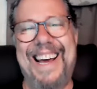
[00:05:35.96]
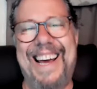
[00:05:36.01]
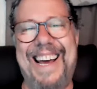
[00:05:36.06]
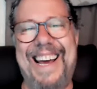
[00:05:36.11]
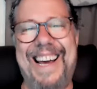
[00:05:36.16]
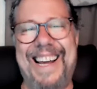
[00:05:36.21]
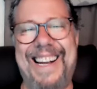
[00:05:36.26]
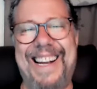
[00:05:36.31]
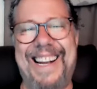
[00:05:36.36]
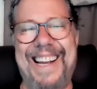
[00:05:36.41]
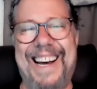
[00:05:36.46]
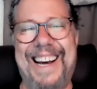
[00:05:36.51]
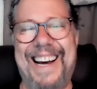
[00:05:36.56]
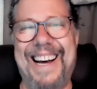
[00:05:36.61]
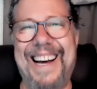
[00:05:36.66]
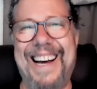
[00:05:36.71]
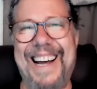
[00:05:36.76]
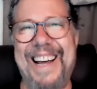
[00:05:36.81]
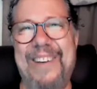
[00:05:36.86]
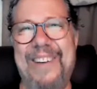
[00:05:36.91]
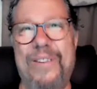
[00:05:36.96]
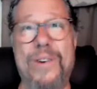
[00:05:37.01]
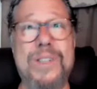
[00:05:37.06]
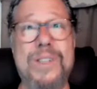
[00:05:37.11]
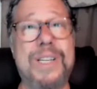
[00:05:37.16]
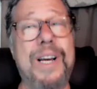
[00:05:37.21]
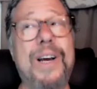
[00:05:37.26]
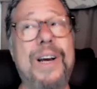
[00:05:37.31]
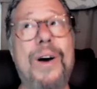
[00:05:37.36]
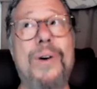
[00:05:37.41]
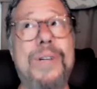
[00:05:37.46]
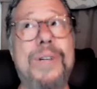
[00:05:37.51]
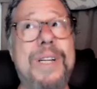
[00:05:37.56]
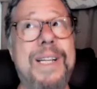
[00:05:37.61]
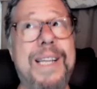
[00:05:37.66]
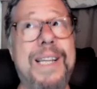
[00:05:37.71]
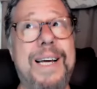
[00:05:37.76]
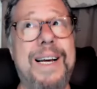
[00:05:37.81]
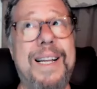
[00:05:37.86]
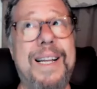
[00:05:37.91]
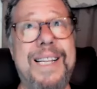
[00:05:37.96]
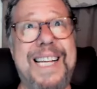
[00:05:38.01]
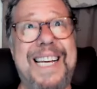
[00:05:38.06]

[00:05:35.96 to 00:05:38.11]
and uh, folks can go to the